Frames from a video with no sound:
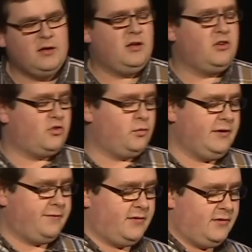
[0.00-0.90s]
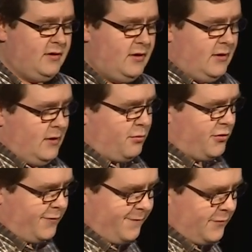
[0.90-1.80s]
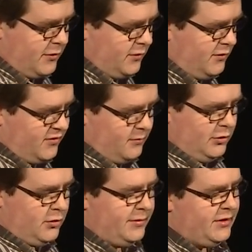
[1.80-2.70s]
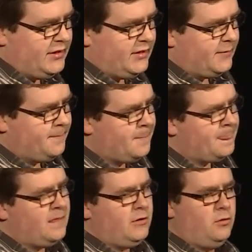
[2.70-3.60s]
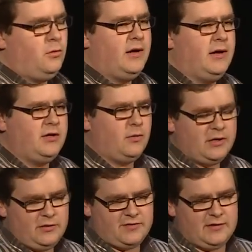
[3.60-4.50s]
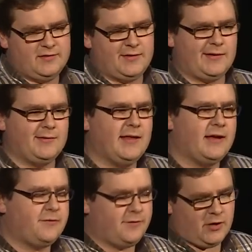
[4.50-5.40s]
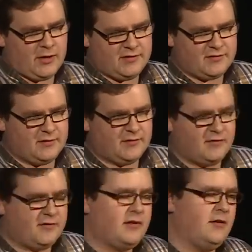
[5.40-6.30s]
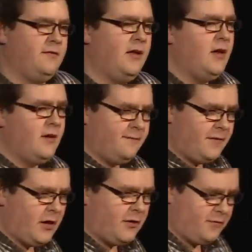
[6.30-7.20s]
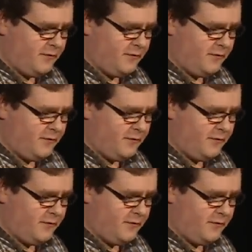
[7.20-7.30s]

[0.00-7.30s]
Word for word: Swift prefers immutability. You, uh, you want to use things like let for constants instead of var for